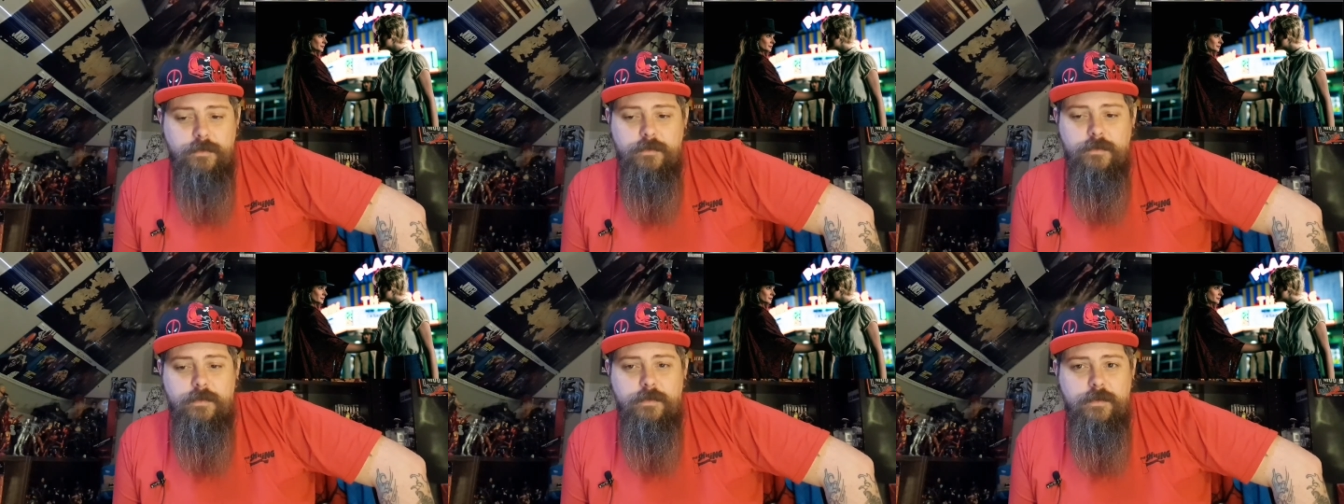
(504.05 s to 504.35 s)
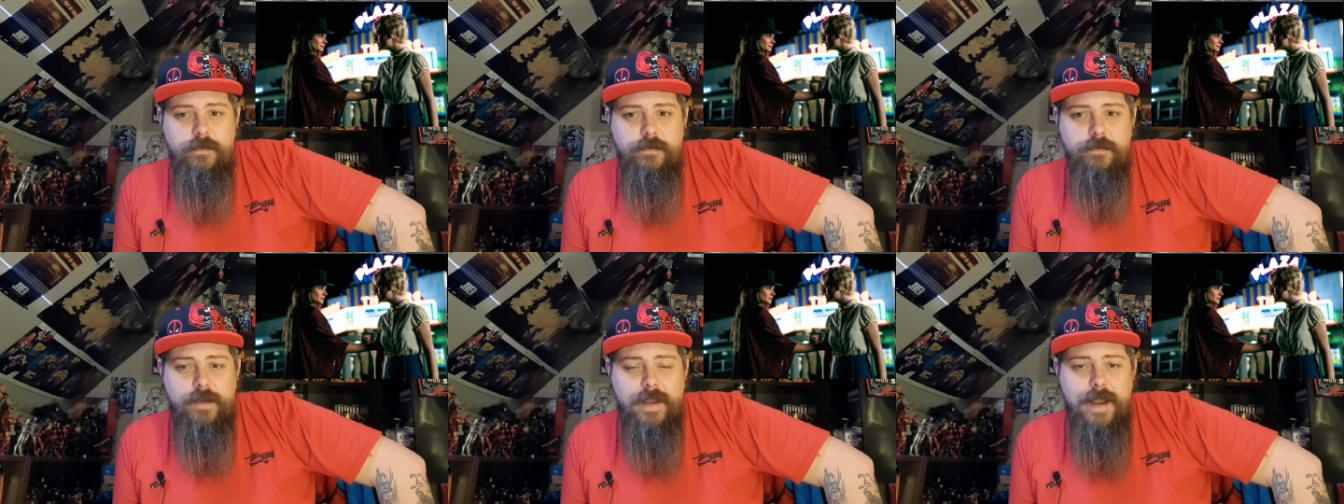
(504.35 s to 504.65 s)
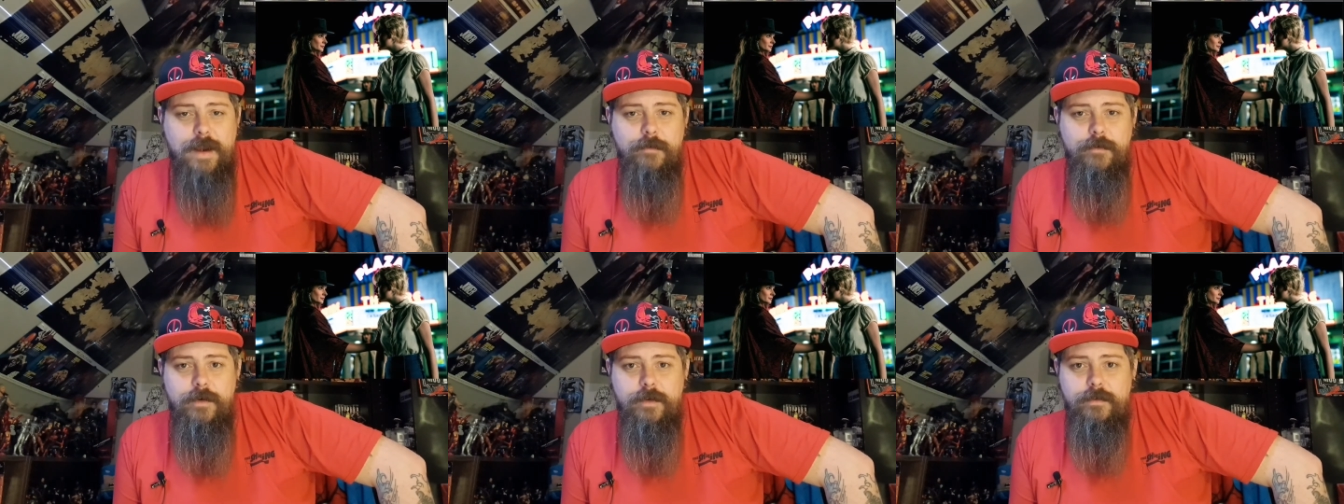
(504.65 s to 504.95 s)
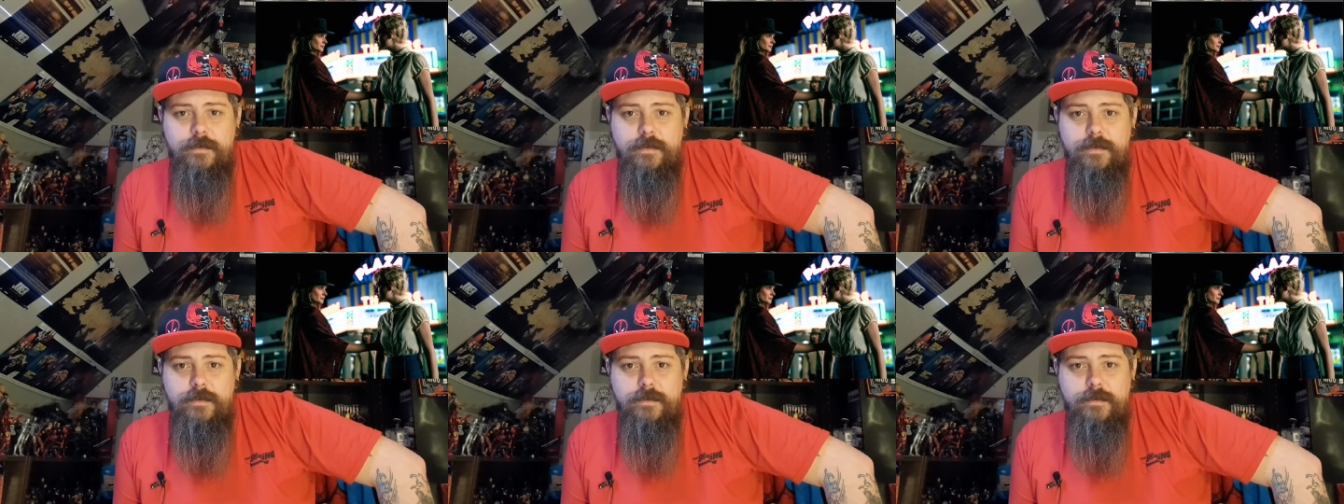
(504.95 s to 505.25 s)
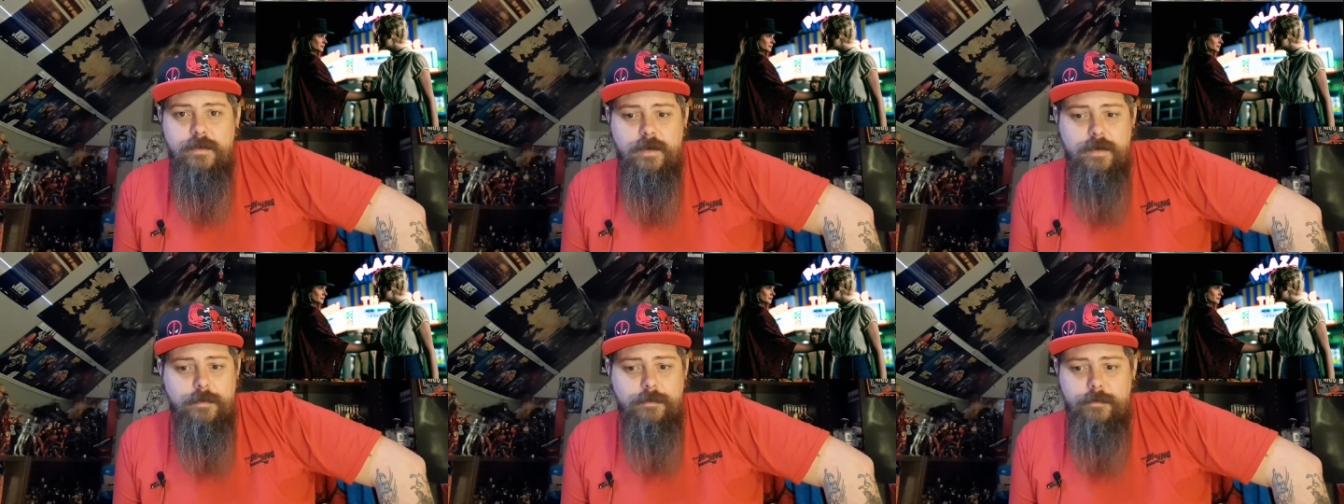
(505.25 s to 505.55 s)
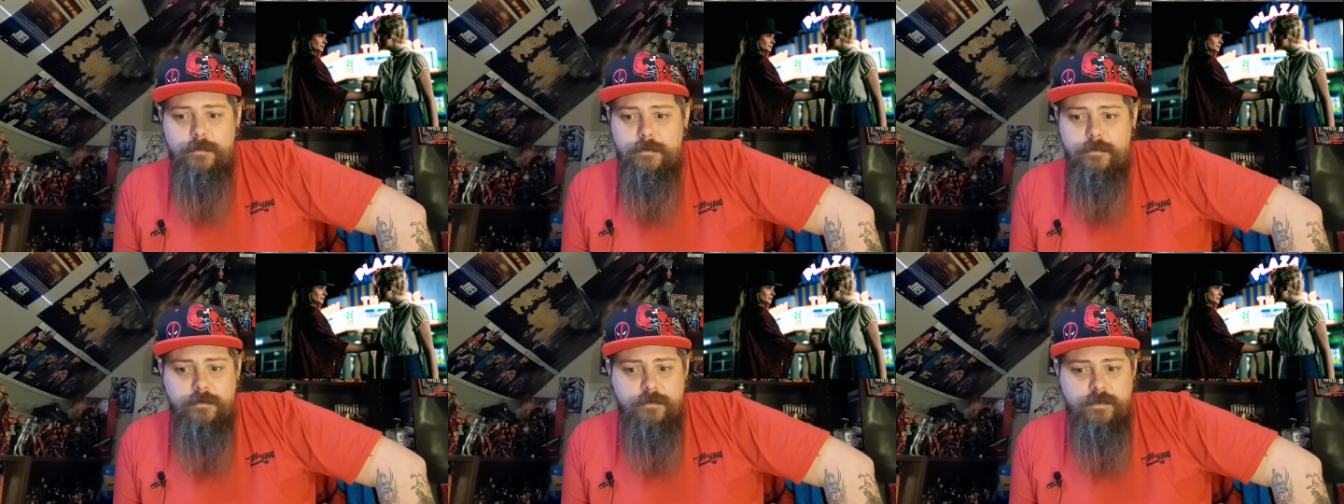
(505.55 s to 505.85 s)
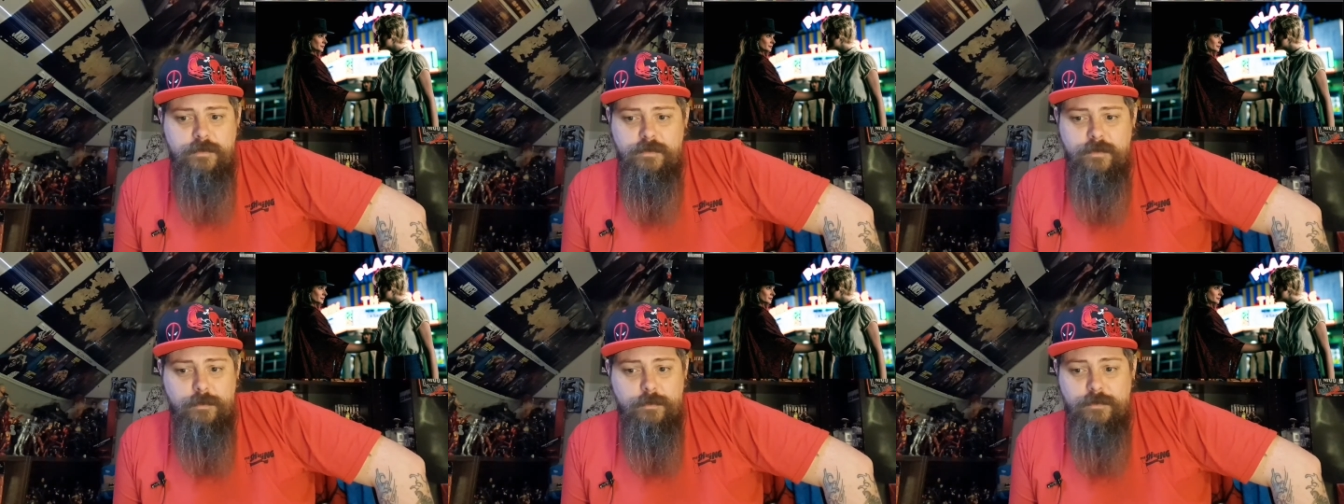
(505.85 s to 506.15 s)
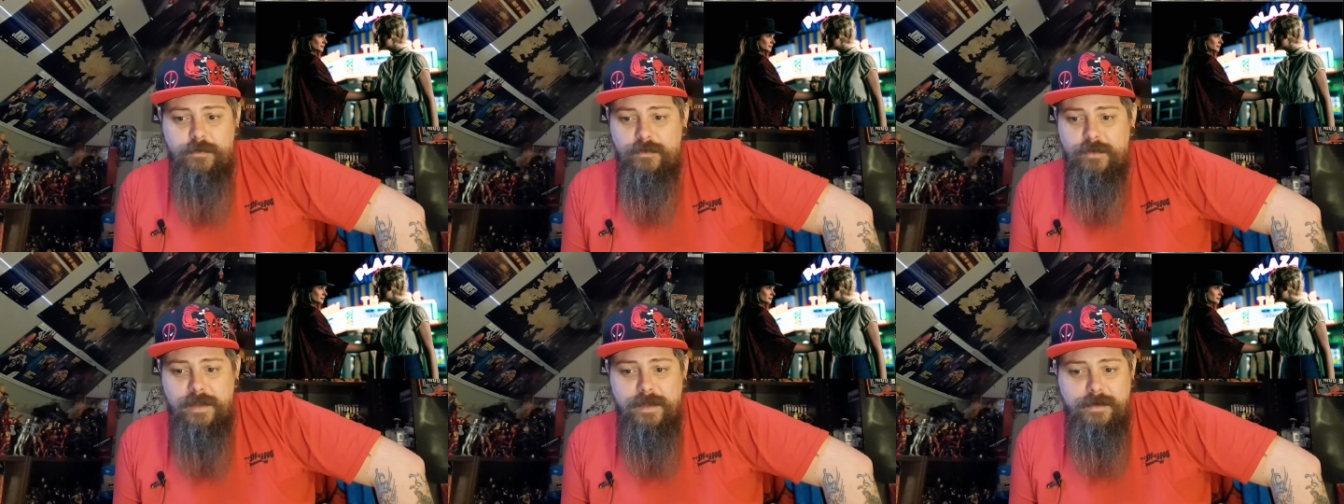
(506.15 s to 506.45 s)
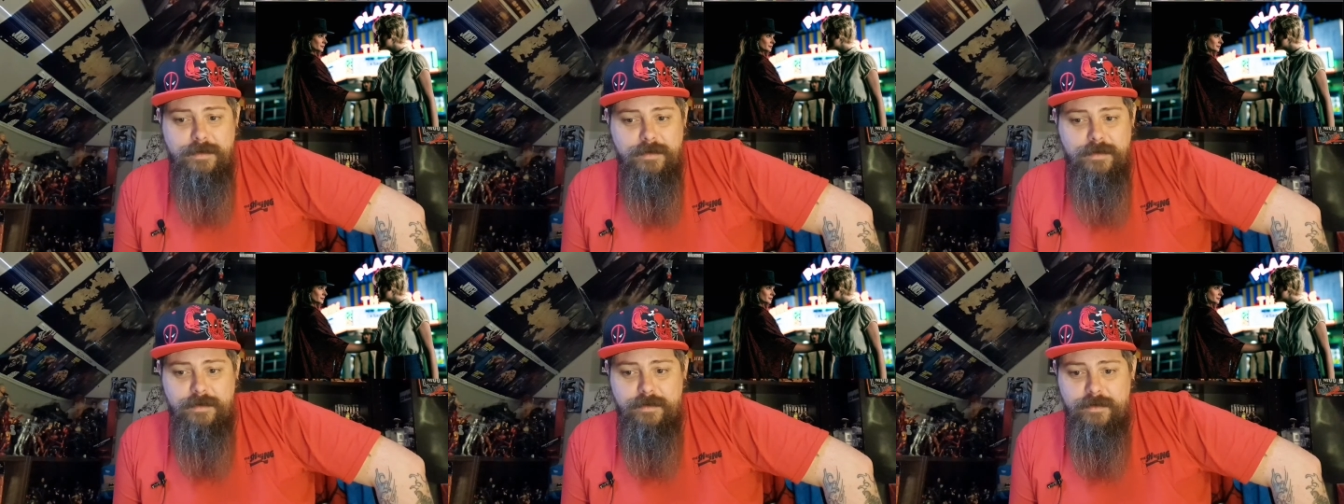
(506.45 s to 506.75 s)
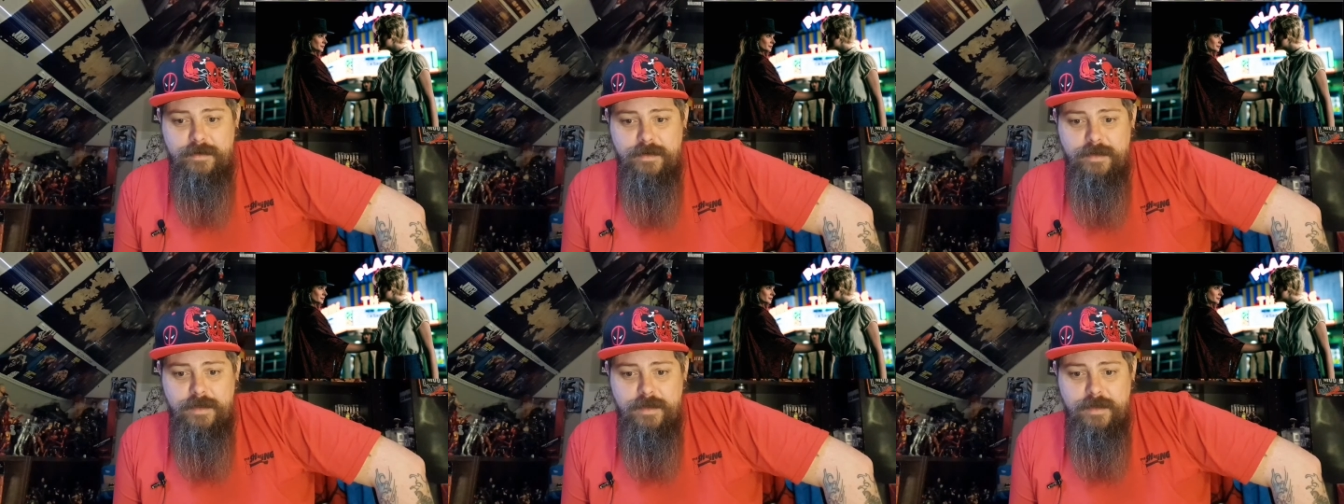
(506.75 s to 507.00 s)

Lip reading: to this character. She's outstanding.